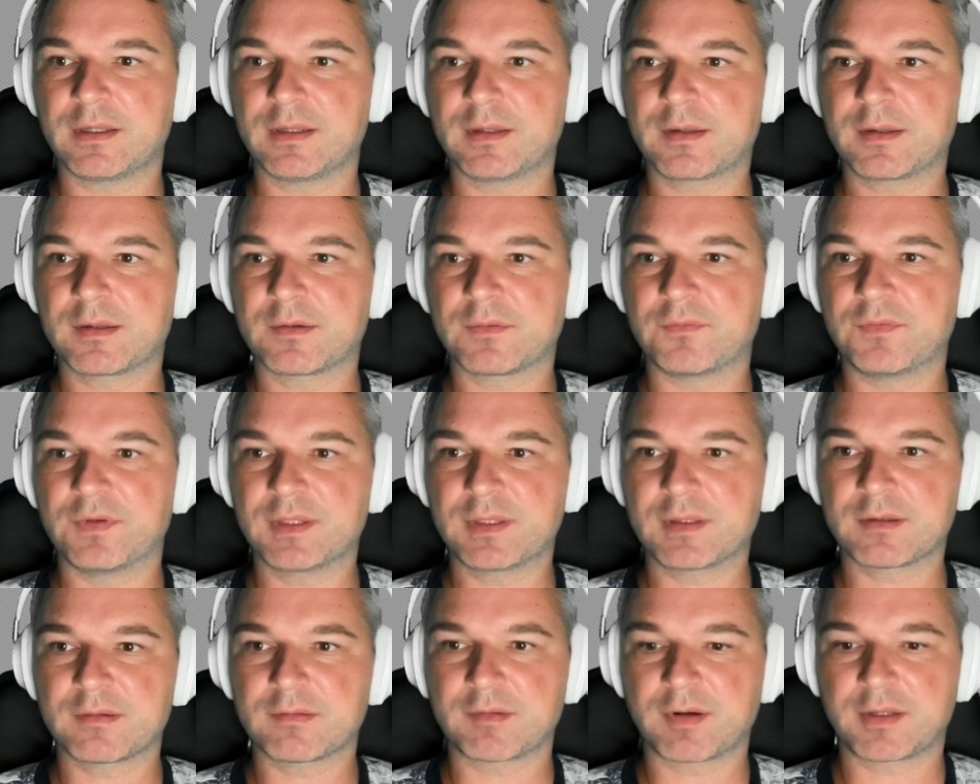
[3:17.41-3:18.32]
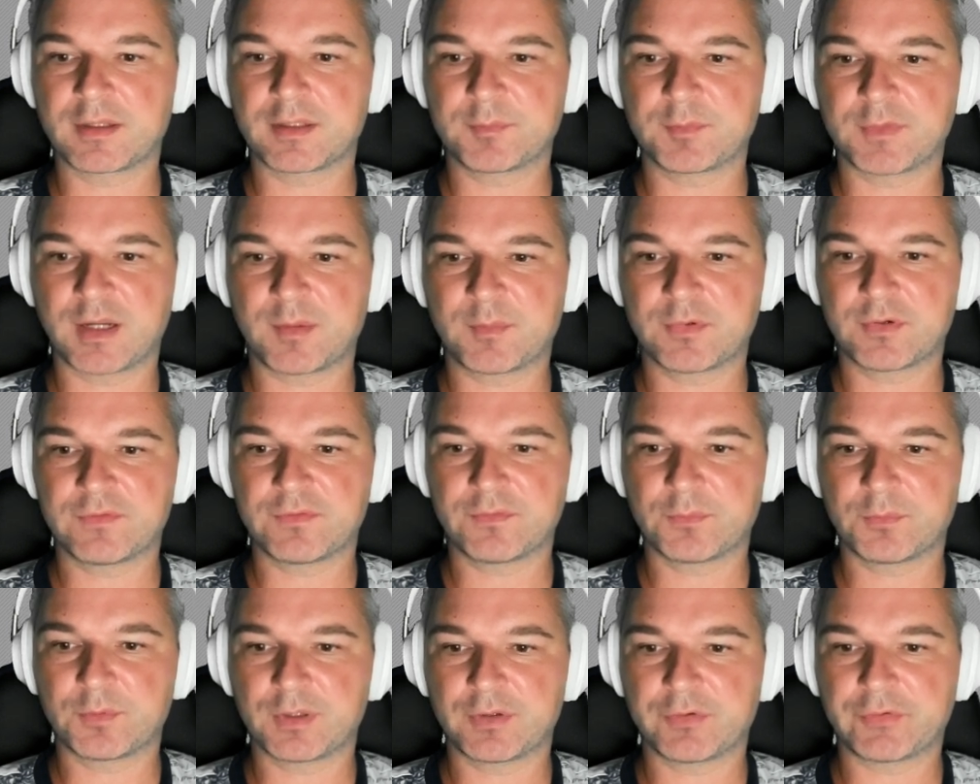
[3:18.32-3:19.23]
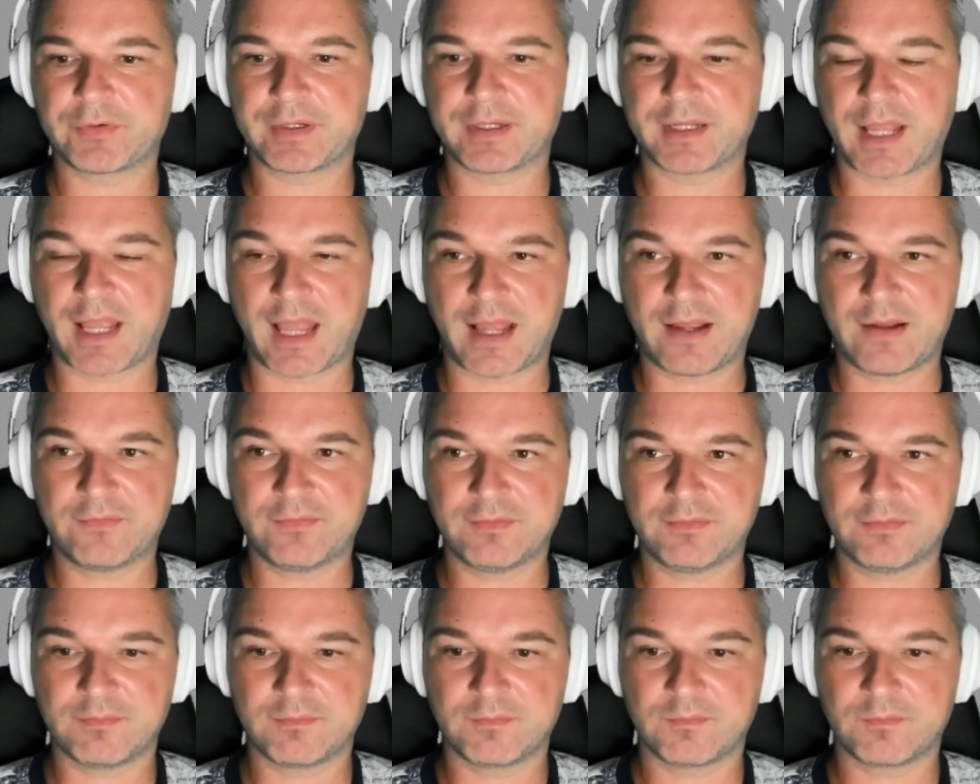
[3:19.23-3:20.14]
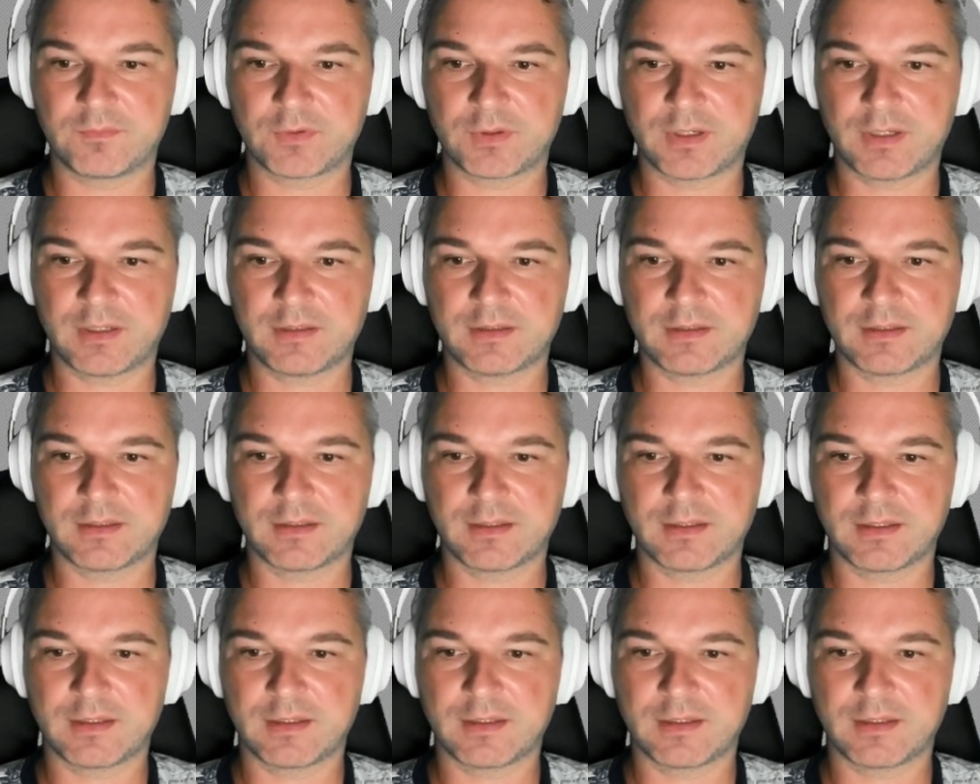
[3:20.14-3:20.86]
It's this random number we already have, right?